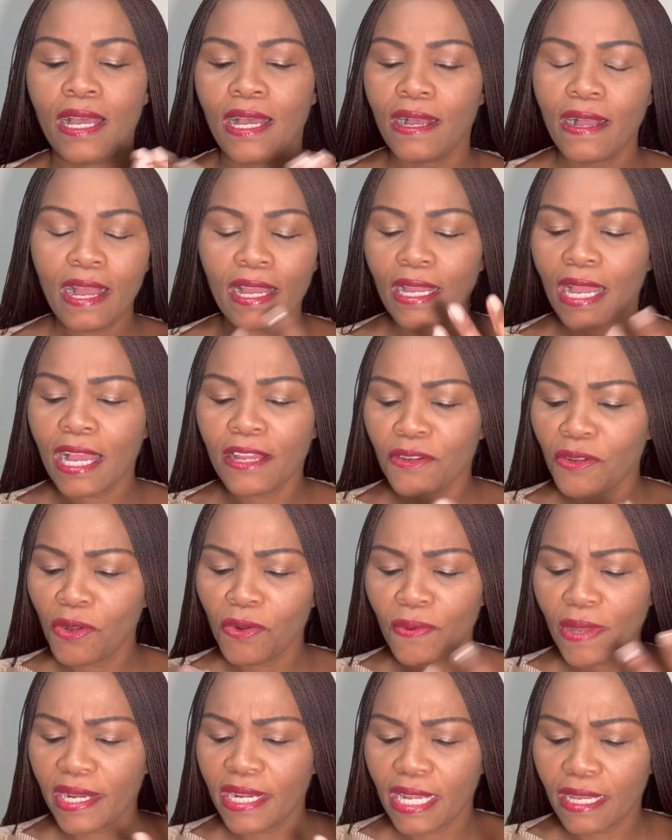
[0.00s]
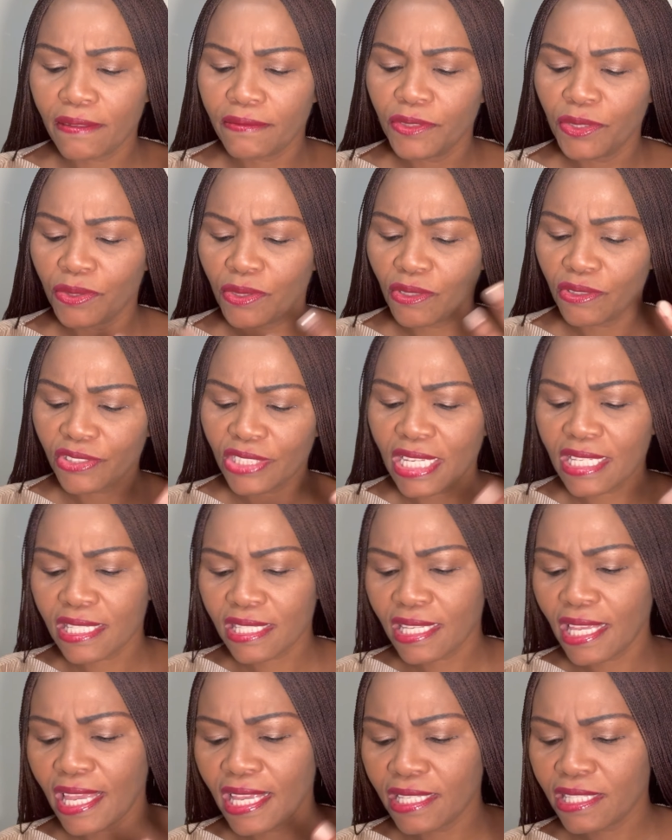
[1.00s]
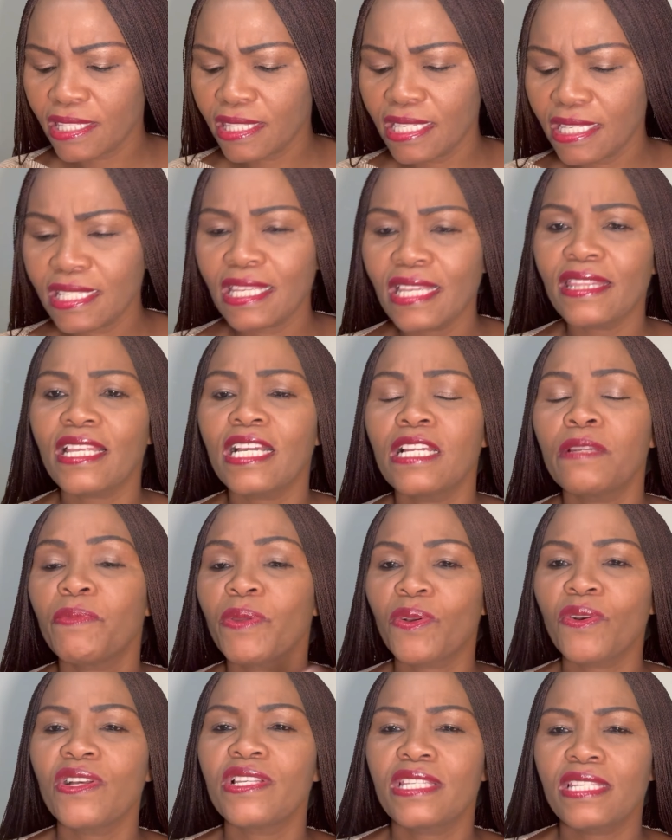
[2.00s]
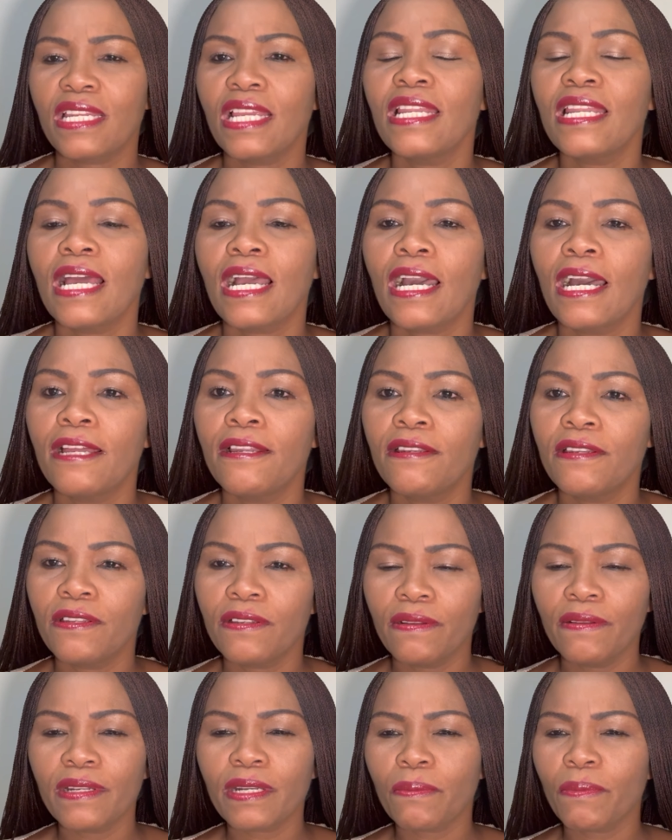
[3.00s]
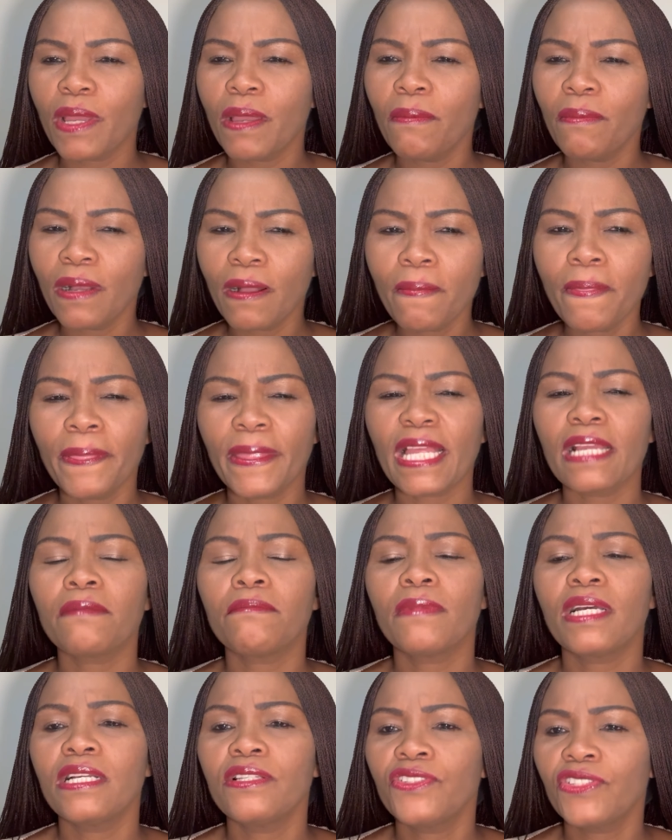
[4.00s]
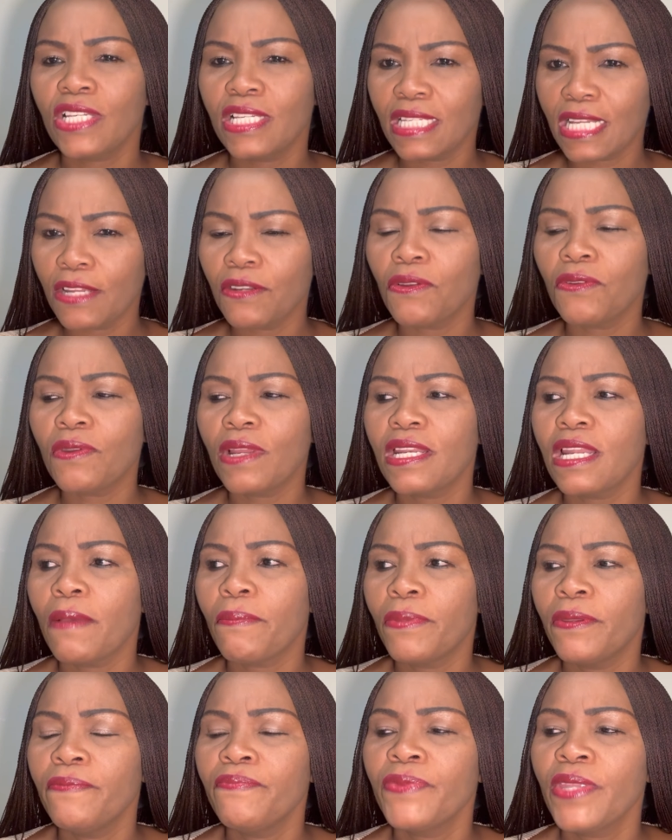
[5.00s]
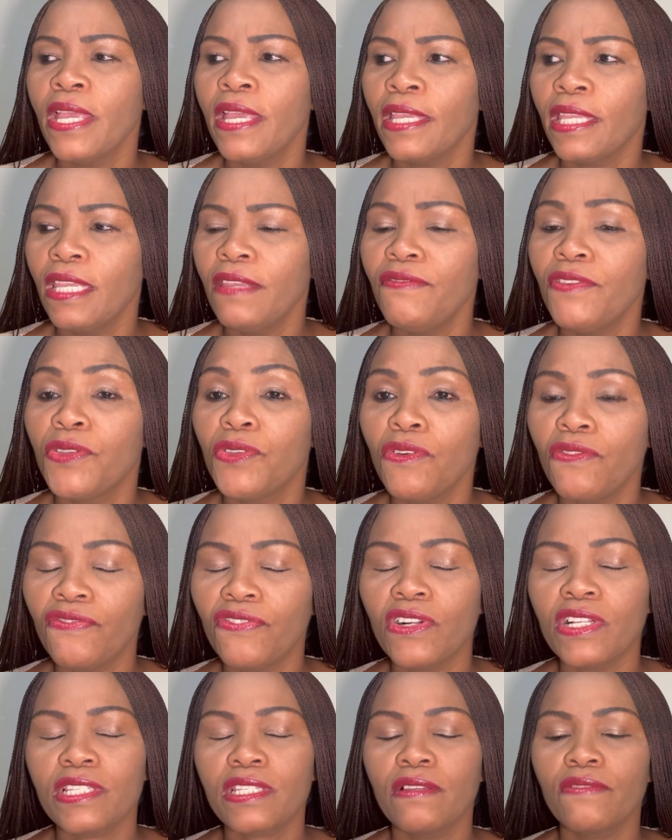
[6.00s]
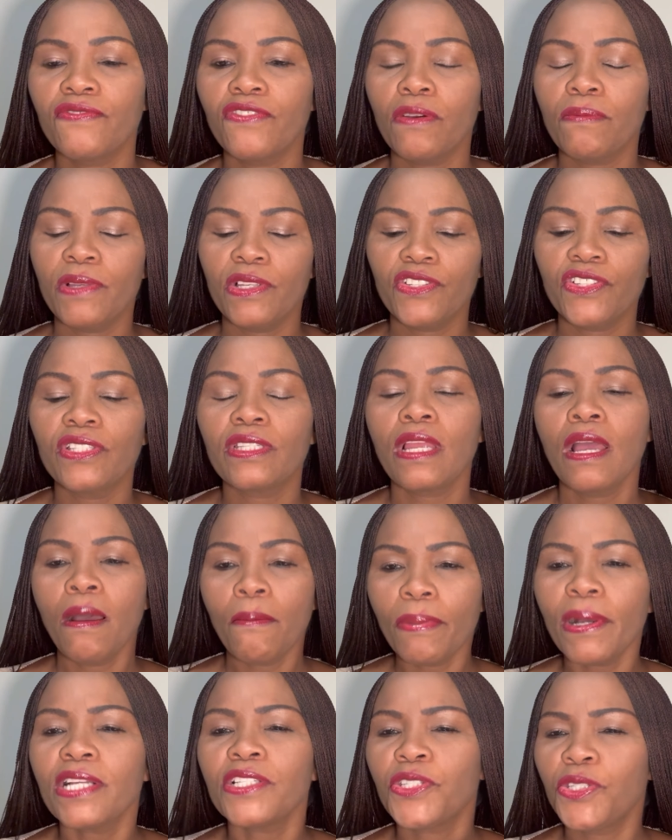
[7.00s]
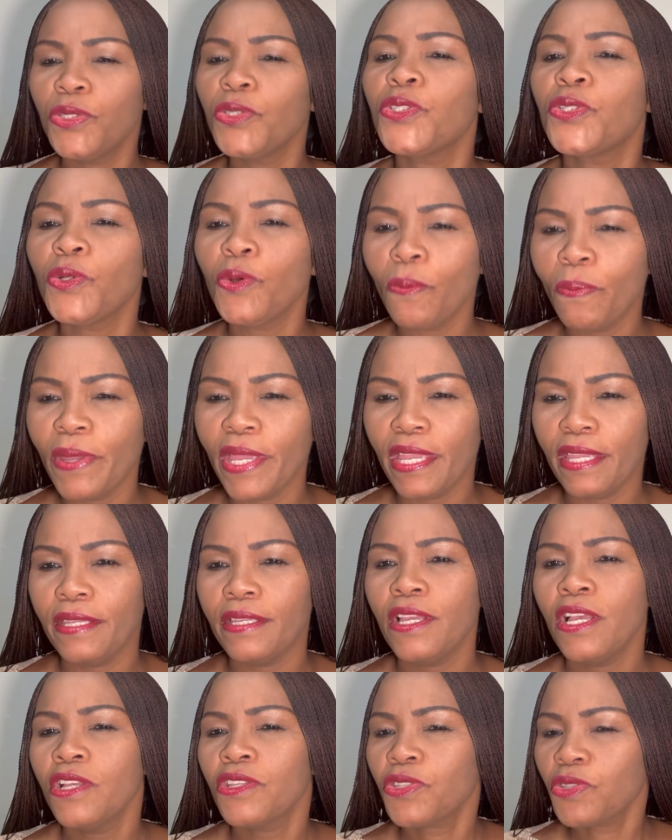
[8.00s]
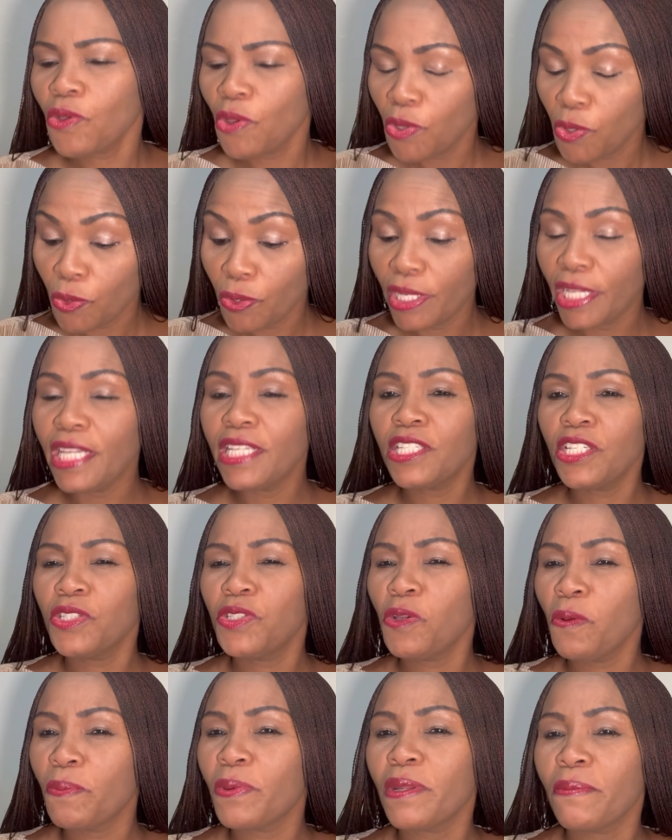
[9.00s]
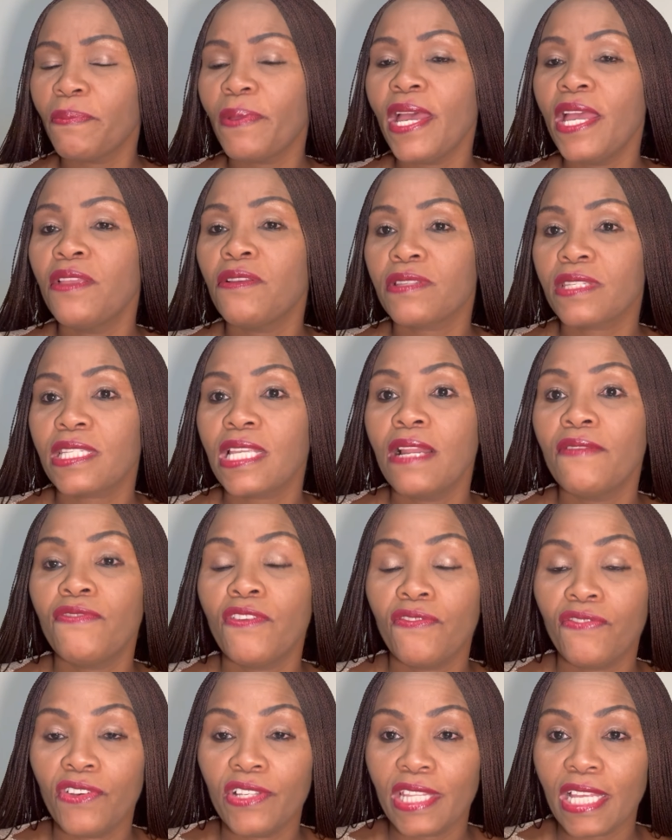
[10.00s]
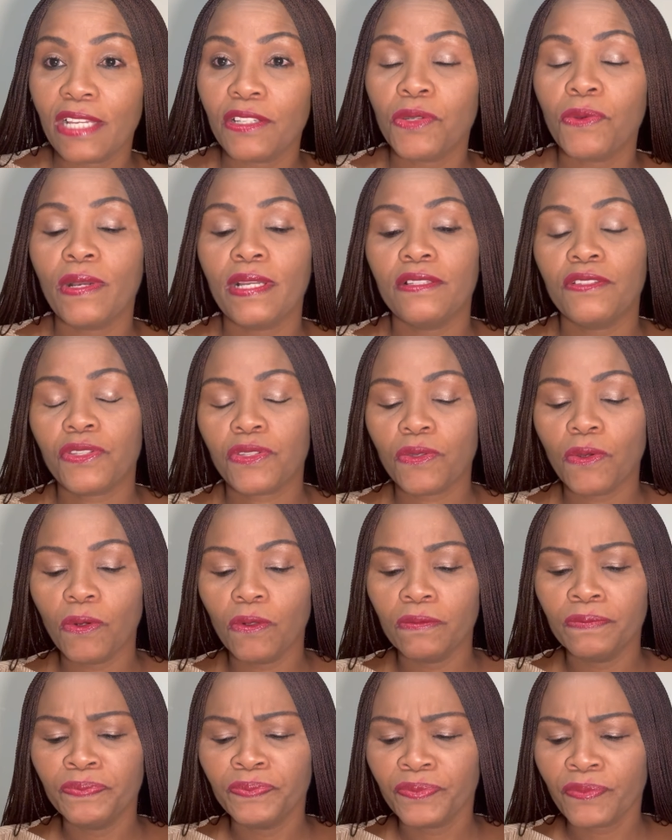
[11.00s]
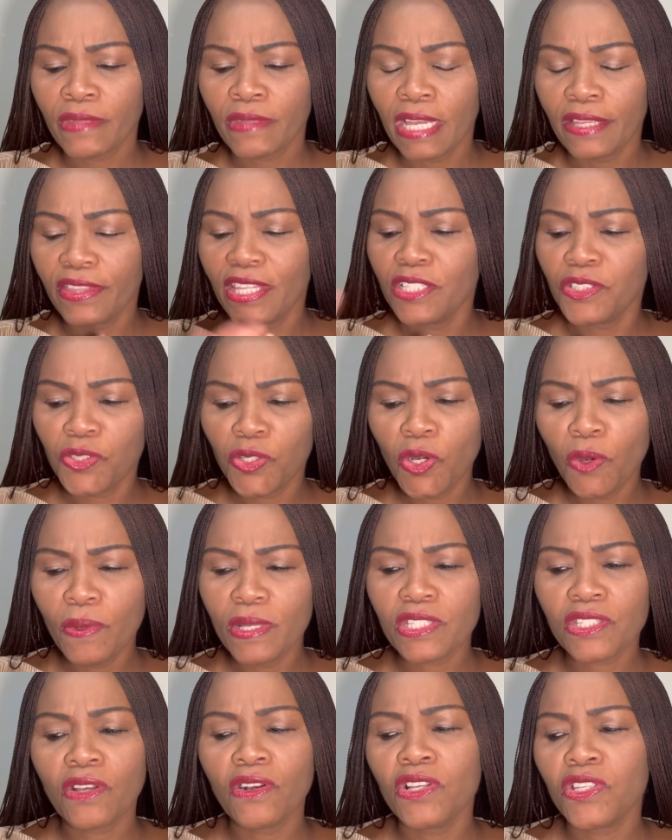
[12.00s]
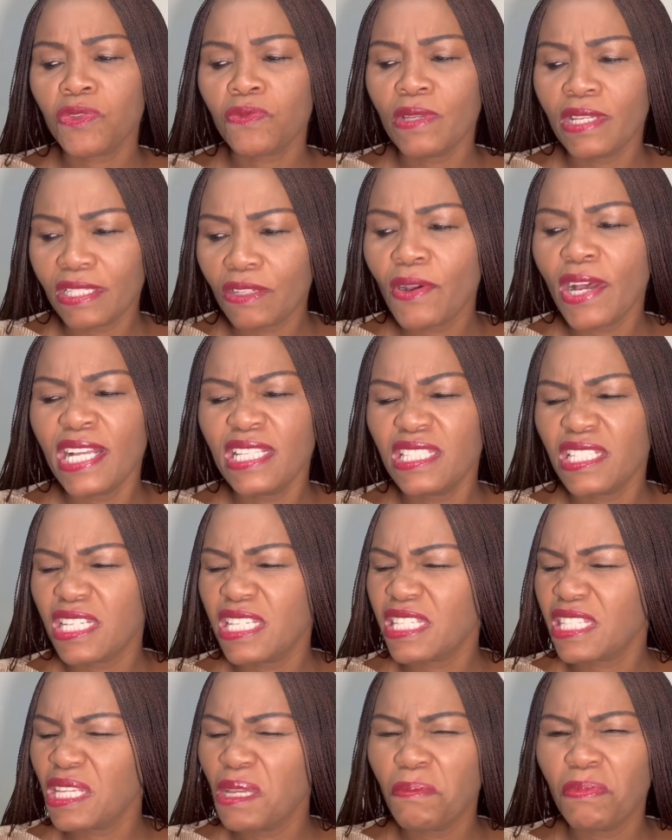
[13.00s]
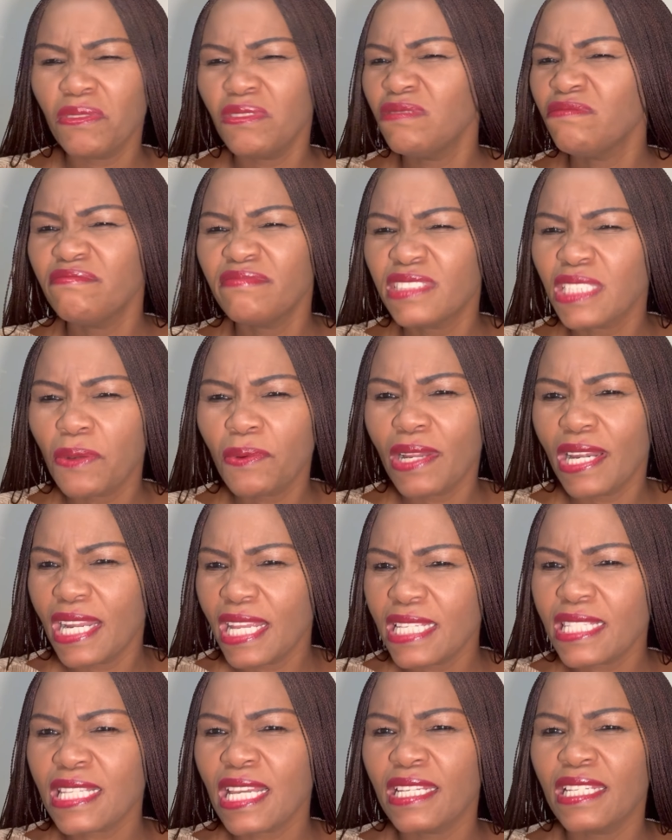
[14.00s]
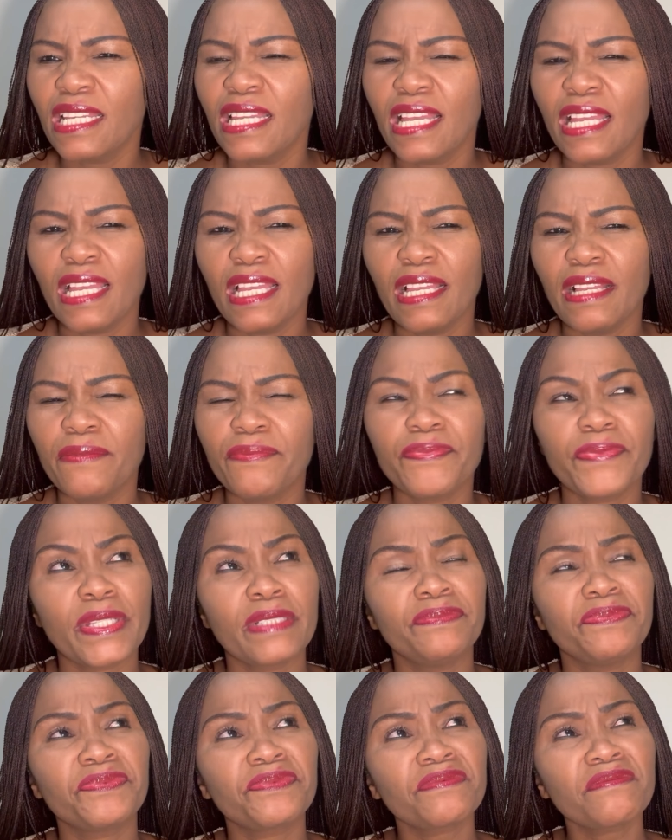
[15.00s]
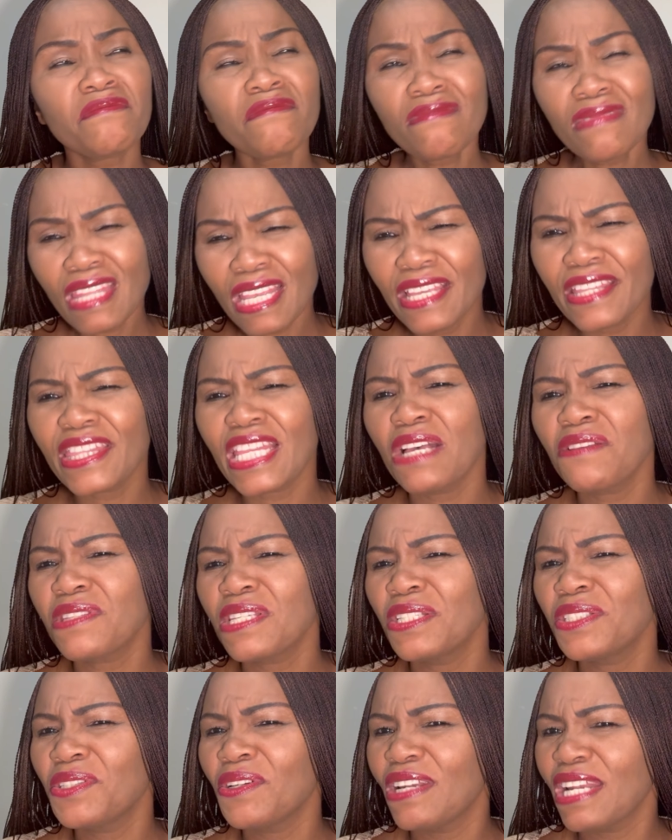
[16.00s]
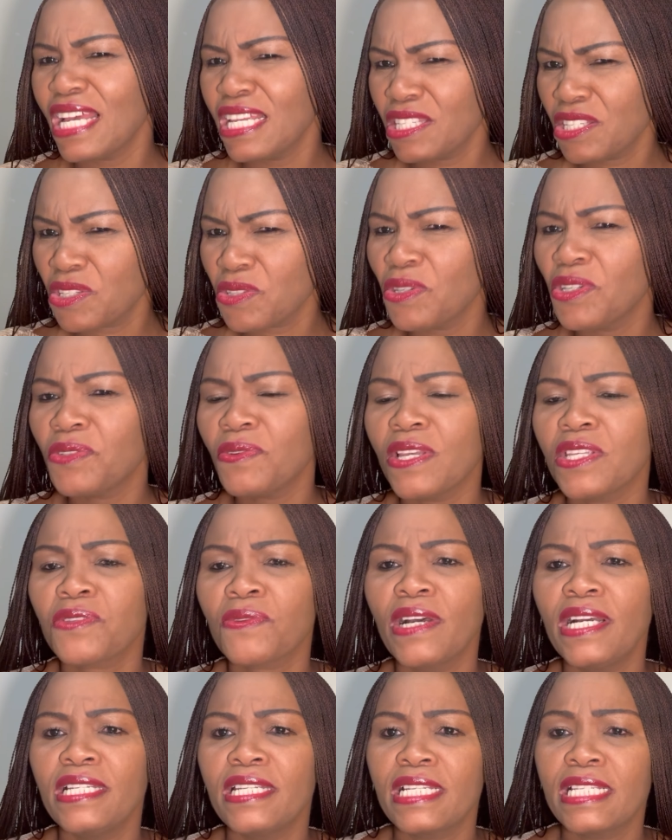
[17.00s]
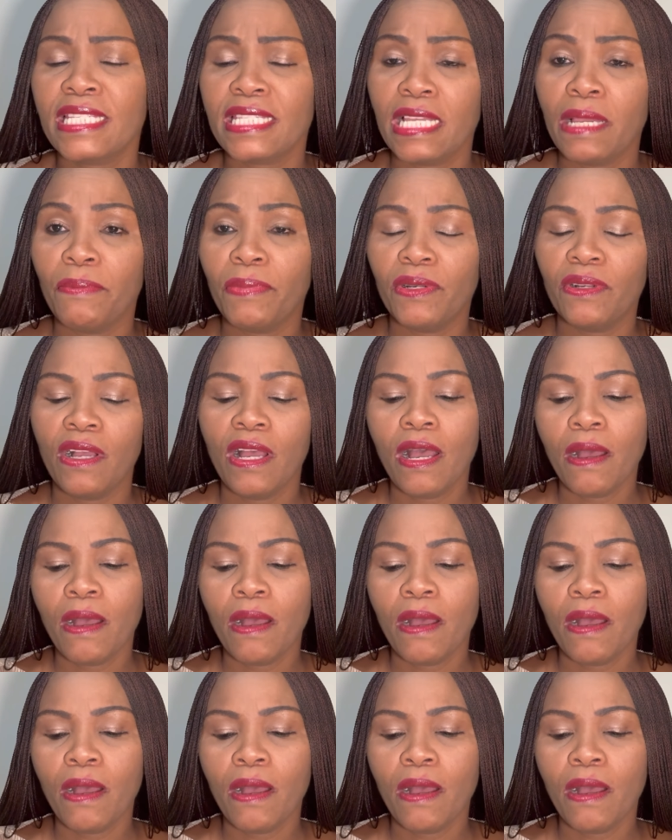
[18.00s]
I don't want to, just say it's this and that because really I can't remember that much and I don't want to be giving you false information, but you do pay. So you need to prepare yourself for that one. So the 2 weeks costs were quite reasonable. They were less than $1,000, so it was quite reasonable.